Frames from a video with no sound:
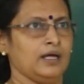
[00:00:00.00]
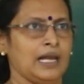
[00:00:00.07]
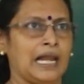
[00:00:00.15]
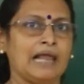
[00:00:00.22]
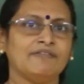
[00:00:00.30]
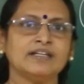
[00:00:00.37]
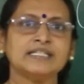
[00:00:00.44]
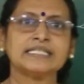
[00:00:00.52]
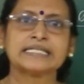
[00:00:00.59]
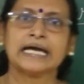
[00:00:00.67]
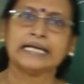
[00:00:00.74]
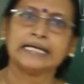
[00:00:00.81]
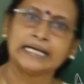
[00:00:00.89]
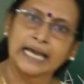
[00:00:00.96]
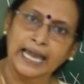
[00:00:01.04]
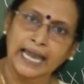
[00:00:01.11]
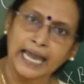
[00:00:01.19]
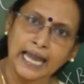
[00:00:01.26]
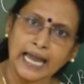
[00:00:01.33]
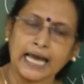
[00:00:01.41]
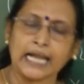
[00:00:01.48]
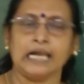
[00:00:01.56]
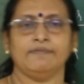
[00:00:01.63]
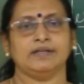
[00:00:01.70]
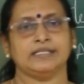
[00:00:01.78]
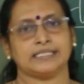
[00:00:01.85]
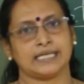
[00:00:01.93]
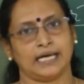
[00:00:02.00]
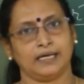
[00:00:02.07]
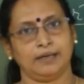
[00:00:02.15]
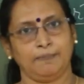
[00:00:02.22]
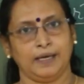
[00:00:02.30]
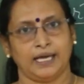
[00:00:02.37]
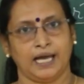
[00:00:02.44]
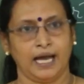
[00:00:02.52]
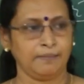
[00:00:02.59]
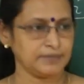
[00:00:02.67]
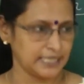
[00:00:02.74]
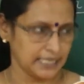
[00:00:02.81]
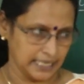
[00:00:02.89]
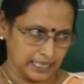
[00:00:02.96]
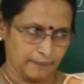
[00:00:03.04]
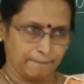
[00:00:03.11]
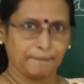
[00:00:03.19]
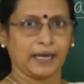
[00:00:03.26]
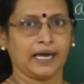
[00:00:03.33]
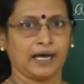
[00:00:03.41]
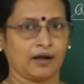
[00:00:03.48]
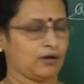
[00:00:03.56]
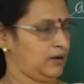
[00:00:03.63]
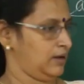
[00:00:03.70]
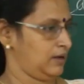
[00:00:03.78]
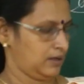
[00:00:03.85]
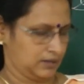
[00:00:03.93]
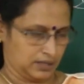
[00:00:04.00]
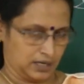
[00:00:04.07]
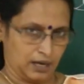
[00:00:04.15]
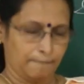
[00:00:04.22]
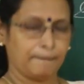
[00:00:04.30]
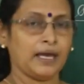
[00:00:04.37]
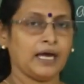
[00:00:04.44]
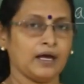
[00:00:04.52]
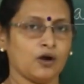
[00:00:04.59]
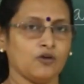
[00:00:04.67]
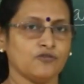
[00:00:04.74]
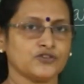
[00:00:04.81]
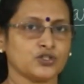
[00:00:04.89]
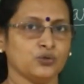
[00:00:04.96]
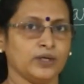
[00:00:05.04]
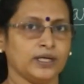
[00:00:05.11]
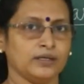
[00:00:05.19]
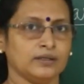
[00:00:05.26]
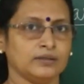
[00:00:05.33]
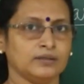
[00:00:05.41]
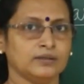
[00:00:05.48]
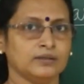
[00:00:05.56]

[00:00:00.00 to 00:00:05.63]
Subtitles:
11th standard A and 11th standard B. I am taking a pair of student.